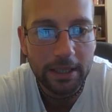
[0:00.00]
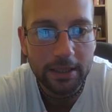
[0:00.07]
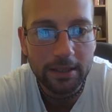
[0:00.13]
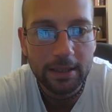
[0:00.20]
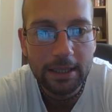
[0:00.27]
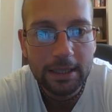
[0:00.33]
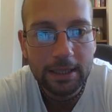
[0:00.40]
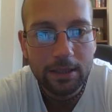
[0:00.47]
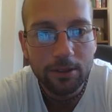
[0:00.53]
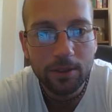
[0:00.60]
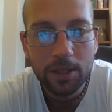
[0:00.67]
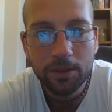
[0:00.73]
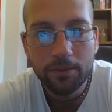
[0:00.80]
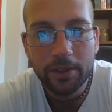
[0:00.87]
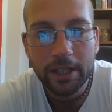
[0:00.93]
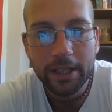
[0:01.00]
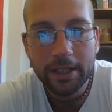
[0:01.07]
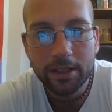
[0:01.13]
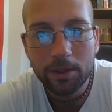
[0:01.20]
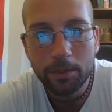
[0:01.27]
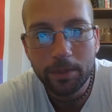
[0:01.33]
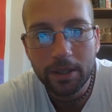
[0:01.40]
And the reason for that
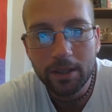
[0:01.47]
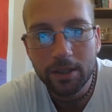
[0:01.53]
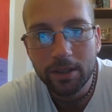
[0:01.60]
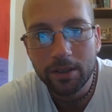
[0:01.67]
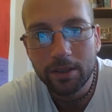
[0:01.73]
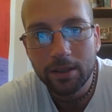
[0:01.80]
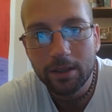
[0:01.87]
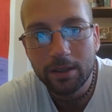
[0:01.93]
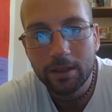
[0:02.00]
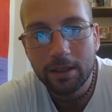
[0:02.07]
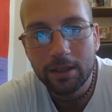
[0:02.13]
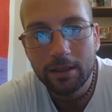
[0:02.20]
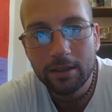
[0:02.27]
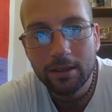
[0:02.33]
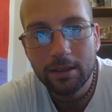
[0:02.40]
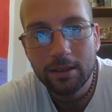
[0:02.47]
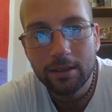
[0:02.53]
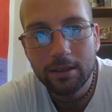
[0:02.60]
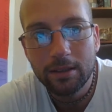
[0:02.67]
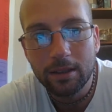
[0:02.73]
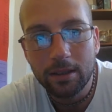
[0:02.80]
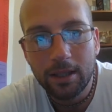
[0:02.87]
is because
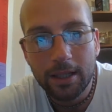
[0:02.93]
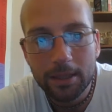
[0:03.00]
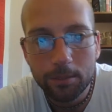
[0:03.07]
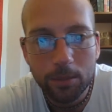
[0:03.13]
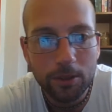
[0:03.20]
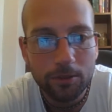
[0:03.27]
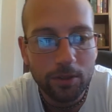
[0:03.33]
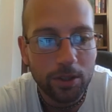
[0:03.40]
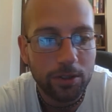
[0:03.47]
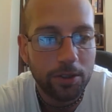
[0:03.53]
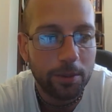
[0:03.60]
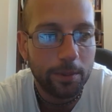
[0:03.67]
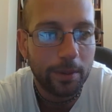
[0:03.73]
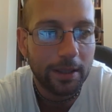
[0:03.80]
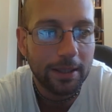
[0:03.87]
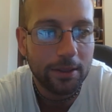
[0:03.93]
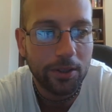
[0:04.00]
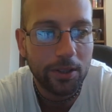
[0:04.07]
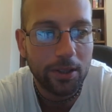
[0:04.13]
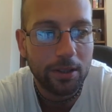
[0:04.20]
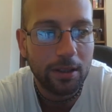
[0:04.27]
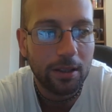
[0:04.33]
the line moved on to somewhere
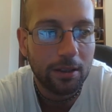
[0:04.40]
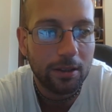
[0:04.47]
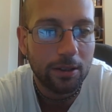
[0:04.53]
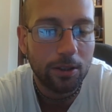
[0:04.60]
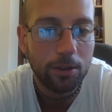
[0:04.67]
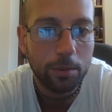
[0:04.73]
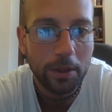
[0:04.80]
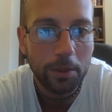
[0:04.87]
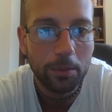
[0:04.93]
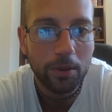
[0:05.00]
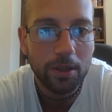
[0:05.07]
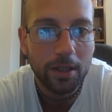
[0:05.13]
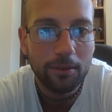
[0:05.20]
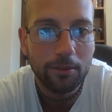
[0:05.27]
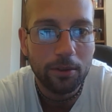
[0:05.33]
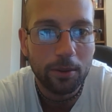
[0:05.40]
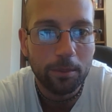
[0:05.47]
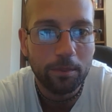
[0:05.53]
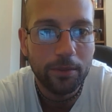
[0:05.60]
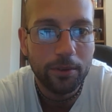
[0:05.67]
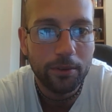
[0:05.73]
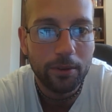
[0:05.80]
else, and those people came
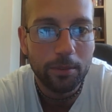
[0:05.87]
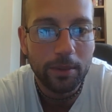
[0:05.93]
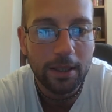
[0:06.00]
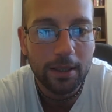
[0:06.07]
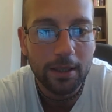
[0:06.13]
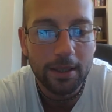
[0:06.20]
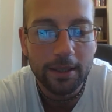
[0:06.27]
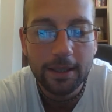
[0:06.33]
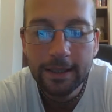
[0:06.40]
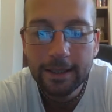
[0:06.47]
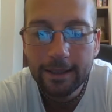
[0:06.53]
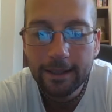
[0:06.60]
from that line.